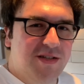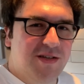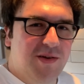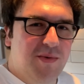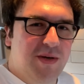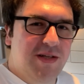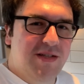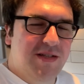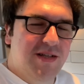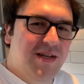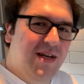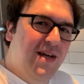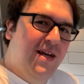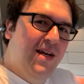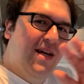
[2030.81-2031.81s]
always.
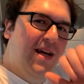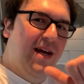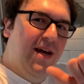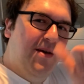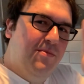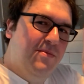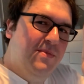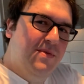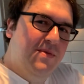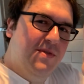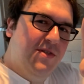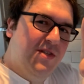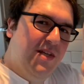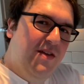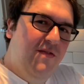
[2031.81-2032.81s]

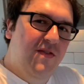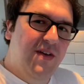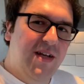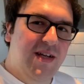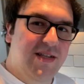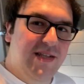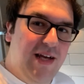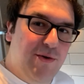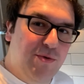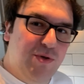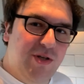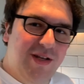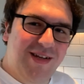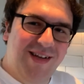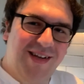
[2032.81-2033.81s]
Steve is out.